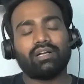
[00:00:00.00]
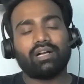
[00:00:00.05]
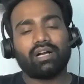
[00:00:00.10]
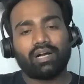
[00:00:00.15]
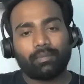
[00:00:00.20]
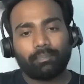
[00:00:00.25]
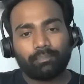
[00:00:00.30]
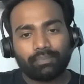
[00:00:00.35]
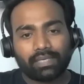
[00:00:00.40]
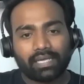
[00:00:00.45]

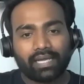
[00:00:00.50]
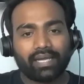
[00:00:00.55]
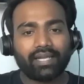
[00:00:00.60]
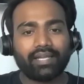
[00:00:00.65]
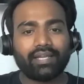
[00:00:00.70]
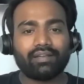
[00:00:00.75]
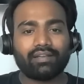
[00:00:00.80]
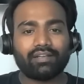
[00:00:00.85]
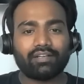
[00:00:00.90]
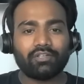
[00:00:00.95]

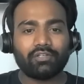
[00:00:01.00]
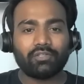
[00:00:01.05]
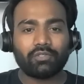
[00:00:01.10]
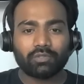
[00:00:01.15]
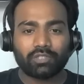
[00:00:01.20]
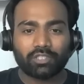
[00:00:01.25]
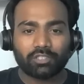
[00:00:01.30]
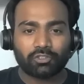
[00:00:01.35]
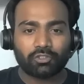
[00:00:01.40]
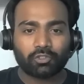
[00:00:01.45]
apply to
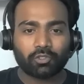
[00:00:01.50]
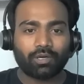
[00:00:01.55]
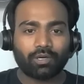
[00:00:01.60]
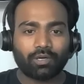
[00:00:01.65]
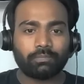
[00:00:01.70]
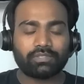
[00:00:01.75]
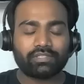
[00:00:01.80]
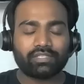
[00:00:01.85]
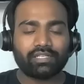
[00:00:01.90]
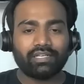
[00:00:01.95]
the
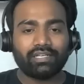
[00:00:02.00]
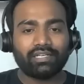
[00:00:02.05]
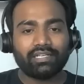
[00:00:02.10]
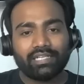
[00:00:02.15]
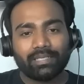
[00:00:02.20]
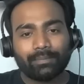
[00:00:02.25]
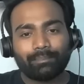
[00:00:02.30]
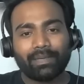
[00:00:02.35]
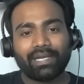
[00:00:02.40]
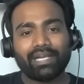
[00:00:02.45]
jobs
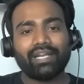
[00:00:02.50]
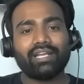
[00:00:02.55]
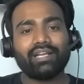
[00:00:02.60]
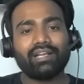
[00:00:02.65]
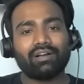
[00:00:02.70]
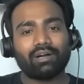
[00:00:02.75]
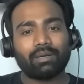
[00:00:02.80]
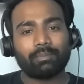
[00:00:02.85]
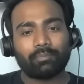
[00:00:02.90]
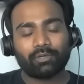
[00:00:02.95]
depending
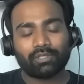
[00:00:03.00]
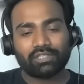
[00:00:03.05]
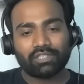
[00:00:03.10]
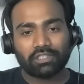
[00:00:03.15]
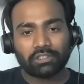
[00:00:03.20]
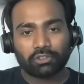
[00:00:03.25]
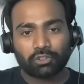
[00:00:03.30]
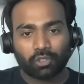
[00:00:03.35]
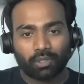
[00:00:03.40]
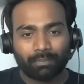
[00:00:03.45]
upon the
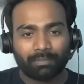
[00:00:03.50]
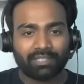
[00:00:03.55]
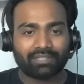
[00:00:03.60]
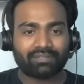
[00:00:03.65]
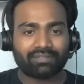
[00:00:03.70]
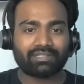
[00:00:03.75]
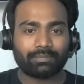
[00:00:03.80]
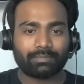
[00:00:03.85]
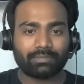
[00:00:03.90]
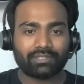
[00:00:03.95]
job
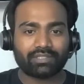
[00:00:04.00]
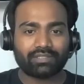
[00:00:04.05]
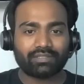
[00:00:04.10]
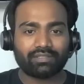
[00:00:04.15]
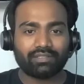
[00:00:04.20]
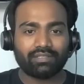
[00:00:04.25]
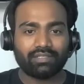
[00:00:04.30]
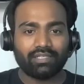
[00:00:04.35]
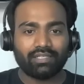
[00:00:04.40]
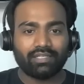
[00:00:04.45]
description.
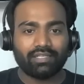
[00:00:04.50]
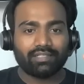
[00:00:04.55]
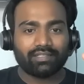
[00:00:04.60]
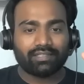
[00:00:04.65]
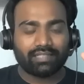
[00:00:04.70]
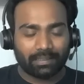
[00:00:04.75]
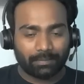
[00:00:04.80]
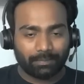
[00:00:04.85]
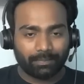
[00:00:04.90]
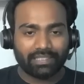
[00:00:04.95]

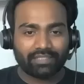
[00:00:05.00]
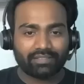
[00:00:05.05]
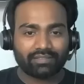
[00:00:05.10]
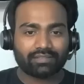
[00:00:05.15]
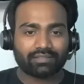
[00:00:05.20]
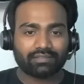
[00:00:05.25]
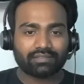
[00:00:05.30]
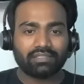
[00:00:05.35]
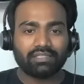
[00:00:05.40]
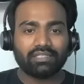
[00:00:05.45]
That
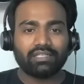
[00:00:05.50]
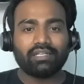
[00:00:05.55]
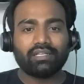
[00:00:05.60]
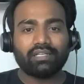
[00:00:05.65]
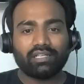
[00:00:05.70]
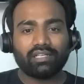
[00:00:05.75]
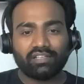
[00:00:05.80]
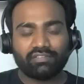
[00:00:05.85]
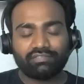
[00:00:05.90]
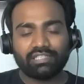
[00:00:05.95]
means
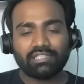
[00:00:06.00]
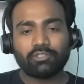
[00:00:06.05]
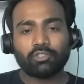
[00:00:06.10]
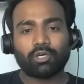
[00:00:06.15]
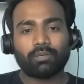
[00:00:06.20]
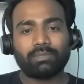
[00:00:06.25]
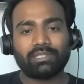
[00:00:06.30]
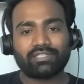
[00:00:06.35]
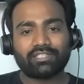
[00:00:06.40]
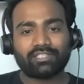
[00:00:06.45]
if the
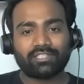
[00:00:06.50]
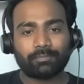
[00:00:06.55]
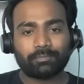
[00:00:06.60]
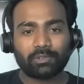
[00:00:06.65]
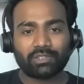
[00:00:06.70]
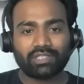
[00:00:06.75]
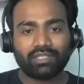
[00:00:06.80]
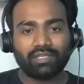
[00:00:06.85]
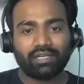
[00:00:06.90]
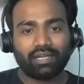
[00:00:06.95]
job
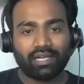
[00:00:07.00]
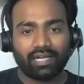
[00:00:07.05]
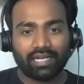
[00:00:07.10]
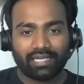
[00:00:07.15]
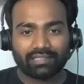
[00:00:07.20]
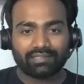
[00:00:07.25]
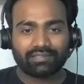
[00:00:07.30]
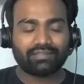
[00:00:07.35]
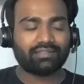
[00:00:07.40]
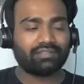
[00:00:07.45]
description
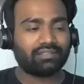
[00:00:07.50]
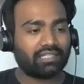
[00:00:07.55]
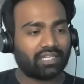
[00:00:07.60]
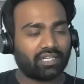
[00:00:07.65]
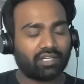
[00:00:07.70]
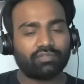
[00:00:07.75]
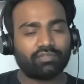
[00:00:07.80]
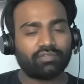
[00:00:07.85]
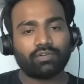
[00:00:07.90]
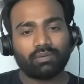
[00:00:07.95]
has
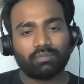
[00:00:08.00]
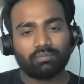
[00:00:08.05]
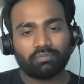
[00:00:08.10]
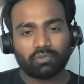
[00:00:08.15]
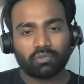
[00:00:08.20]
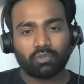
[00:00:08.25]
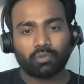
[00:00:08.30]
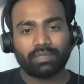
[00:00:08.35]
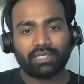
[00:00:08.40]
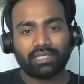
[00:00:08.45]
Terraform,
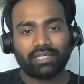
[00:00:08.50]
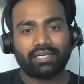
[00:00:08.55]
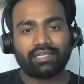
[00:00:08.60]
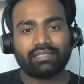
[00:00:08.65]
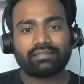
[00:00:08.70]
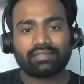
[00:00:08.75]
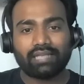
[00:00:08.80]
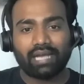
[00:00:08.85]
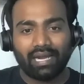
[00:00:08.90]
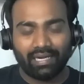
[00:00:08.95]

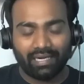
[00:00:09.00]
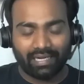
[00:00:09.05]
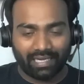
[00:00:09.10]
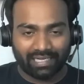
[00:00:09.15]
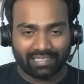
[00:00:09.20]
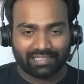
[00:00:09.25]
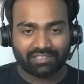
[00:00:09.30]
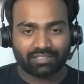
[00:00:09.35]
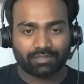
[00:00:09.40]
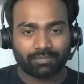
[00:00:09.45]
Kubernetes, and
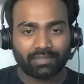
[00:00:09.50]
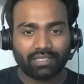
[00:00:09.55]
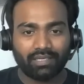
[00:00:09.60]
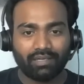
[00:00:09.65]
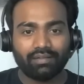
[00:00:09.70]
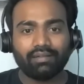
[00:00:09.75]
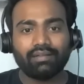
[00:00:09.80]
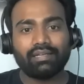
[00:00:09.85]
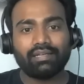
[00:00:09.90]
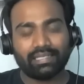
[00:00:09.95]
Ansible,
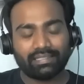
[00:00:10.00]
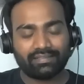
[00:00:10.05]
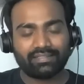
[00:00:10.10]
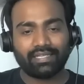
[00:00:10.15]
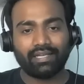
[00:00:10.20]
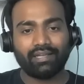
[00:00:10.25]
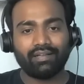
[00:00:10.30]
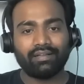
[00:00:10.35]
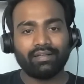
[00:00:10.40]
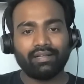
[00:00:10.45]
let's
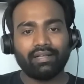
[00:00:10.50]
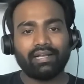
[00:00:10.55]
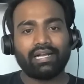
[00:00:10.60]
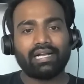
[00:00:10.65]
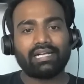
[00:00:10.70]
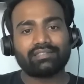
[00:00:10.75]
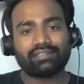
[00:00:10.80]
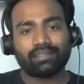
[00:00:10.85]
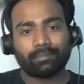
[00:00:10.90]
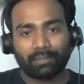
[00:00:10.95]
say
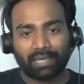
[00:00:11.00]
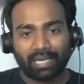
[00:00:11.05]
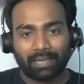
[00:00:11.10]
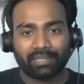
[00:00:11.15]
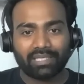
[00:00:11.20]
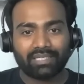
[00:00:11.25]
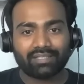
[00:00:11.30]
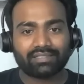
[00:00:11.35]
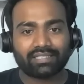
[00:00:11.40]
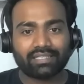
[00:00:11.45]
as the
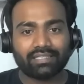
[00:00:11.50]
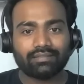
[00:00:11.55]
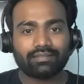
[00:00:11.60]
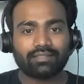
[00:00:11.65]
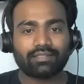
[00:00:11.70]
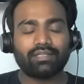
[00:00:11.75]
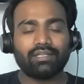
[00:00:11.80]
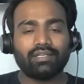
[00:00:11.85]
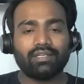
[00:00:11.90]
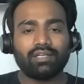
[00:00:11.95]
primary
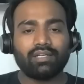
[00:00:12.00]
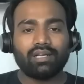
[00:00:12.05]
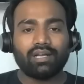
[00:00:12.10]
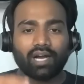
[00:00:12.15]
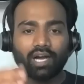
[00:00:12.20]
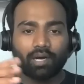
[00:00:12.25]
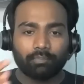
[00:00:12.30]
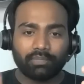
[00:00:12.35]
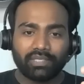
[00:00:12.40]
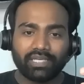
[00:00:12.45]
skills,
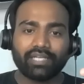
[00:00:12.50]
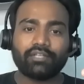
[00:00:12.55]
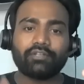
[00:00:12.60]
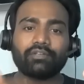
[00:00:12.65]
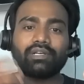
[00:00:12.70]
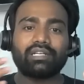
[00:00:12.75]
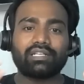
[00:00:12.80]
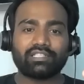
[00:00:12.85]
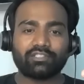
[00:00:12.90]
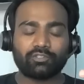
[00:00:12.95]
update
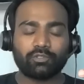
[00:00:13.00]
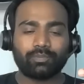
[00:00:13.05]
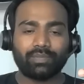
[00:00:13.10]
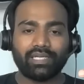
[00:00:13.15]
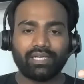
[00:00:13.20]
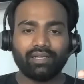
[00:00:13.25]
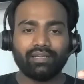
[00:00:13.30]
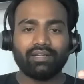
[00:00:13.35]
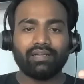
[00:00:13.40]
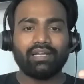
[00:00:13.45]
your
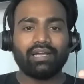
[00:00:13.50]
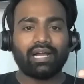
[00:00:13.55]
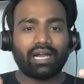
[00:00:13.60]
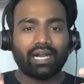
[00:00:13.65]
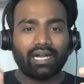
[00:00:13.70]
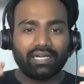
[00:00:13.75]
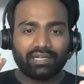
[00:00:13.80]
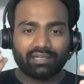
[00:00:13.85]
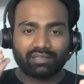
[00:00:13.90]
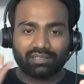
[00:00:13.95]
resume.
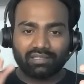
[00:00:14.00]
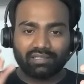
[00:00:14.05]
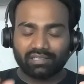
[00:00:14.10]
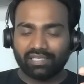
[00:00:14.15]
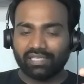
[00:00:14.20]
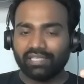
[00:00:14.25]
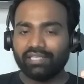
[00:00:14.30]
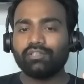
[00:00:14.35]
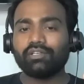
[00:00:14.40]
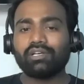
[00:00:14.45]
And
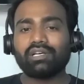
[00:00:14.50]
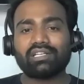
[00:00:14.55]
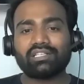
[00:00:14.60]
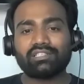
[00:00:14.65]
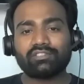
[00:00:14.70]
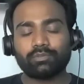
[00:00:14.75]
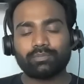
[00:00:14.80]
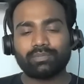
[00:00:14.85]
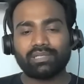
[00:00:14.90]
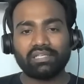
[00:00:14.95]
in your
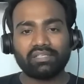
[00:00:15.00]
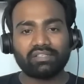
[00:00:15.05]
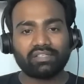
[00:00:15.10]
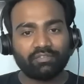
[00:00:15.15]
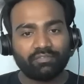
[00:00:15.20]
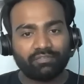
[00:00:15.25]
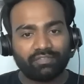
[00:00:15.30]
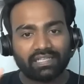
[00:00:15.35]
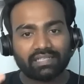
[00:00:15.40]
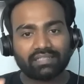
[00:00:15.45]
resume,
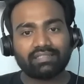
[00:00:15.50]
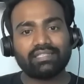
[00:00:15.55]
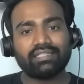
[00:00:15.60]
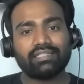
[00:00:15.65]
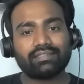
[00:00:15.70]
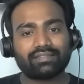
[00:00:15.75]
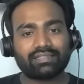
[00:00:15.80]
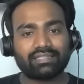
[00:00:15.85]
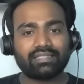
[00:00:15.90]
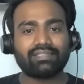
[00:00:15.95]
reflect
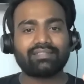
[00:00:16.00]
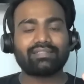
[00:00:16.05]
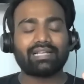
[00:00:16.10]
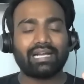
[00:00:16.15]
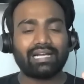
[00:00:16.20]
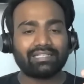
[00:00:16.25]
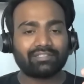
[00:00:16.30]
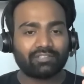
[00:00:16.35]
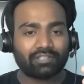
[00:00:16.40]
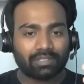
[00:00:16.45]
these things
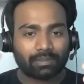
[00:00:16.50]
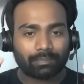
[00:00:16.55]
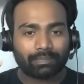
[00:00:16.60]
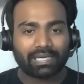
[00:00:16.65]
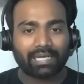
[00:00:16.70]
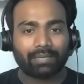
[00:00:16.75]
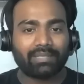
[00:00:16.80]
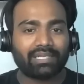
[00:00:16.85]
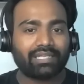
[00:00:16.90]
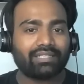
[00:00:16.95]
as your
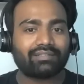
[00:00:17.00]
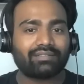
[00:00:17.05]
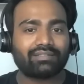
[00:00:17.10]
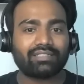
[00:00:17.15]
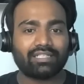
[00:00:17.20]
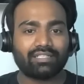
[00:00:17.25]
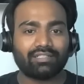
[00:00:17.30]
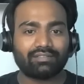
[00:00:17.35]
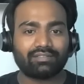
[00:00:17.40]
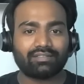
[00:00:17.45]
primary
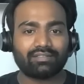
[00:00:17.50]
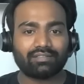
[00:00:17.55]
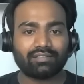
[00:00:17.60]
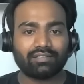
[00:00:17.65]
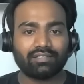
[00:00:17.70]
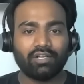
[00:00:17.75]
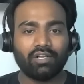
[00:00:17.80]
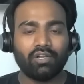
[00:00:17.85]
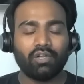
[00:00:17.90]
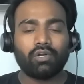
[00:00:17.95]
skills.
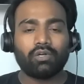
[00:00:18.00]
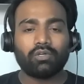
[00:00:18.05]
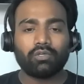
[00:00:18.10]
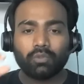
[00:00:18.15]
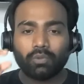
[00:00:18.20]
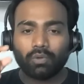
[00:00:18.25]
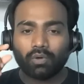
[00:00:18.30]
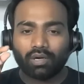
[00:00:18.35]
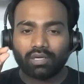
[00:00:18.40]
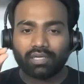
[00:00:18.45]

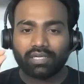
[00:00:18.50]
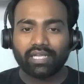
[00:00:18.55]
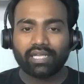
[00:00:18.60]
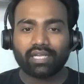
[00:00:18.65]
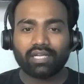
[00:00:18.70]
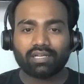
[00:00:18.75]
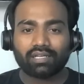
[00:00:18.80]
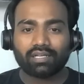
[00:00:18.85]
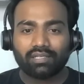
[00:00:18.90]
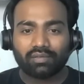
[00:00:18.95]
Do not
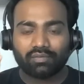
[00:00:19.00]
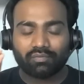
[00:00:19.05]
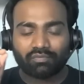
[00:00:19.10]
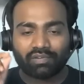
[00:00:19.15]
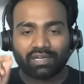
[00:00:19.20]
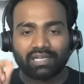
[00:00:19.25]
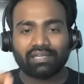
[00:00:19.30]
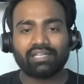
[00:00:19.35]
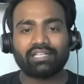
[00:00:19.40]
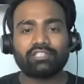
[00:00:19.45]
take
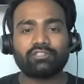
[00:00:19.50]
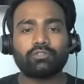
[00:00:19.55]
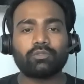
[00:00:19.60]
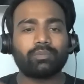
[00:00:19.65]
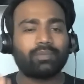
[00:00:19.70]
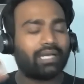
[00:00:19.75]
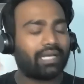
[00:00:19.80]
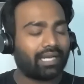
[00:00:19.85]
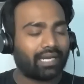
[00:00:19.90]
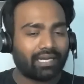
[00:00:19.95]
one
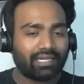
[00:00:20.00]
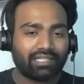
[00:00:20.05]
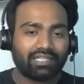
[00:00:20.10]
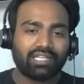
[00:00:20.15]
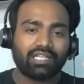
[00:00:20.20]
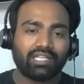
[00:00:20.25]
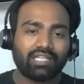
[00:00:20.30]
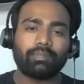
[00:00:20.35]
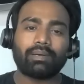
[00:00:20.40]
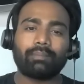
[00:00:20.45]
resume and
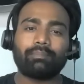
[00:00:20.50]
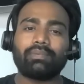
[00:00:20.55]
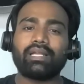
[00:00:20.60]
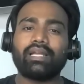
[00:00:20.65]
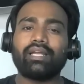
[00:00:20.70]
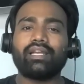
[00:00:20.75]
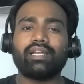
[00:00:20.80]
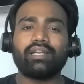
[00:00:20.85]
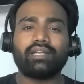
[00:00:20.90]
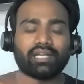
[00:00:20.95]
keep
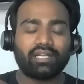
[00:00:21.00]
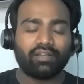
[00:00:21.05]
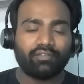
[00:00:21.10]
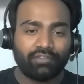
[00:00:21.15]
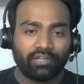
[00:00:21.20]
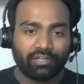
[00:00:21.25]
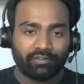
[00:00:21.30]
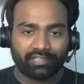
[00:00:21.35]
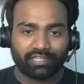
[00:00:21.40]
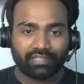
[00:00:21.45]
applying it
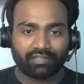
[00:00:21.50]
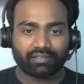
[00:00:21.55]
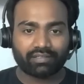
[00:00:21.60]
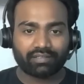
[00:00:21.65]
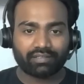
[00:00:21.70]
everywhere.